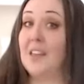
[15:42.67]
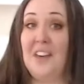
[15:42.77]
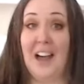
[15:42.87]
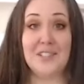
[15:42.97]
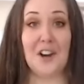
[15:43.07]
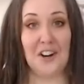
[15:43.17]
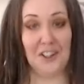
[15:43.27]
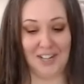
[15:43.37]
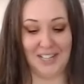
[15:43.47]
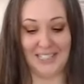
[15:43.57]
That's our
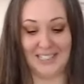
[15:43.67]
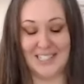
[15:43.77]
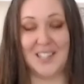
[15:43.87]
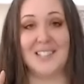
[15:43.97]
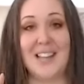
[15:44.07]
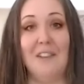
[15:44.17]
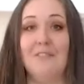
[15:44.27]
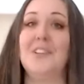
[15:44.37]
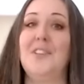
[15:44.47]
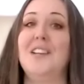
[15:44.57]
ingredients. That's
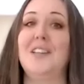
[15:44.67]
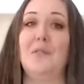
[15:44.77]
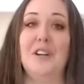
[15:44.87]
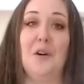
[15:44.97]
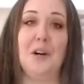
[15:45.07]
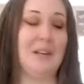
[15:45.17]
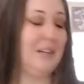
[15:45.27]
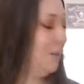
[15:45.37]
everything that we're going to be